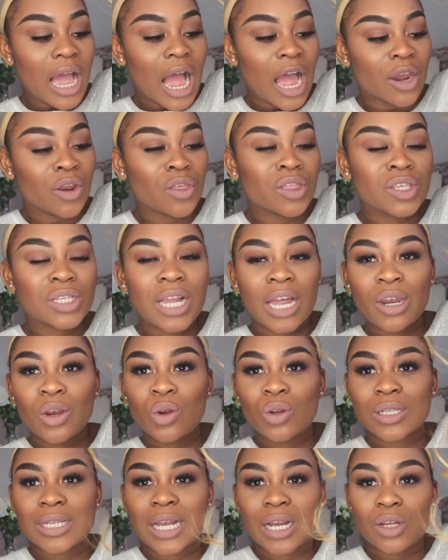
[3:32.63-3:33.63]
I know this kind
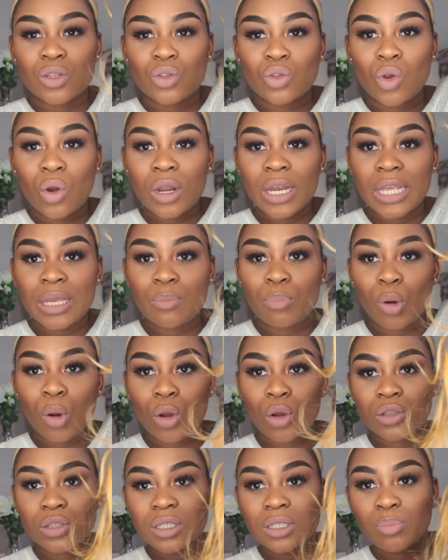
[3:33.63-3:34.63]
of looks like a dolly
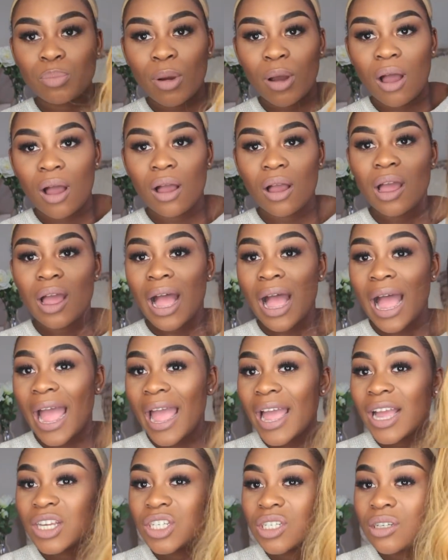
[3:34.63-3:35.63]
blonde, but
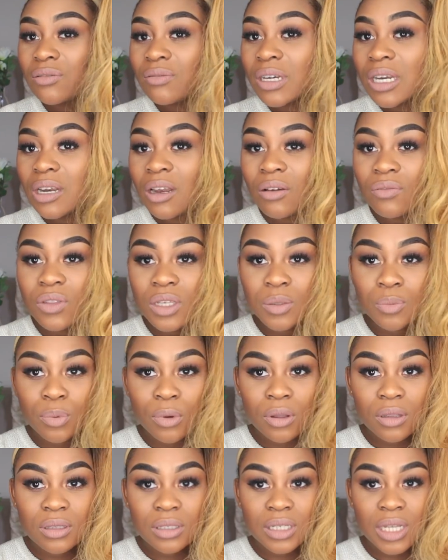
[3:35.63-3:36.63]
I actually really love this
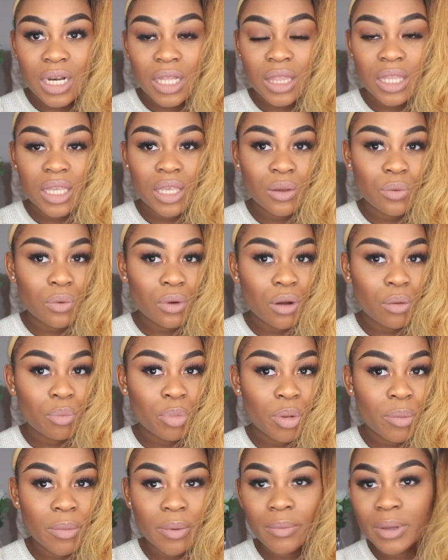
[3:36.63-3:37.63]
blonde and I think it will
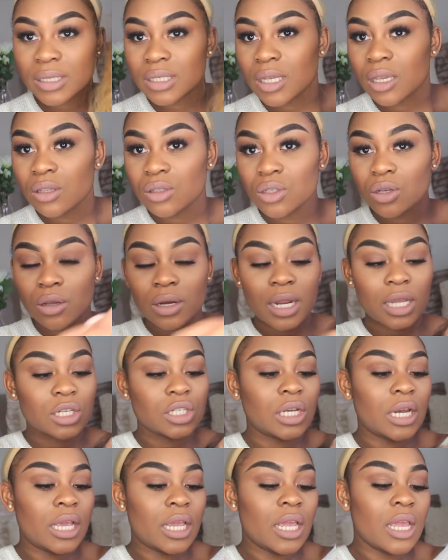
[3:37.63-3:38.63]
complement my skin tone
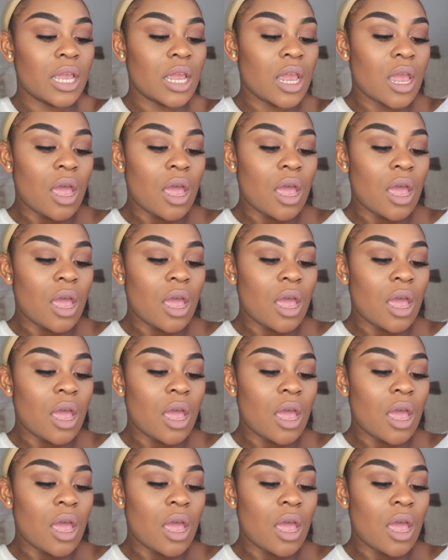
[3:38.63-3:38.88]
actually.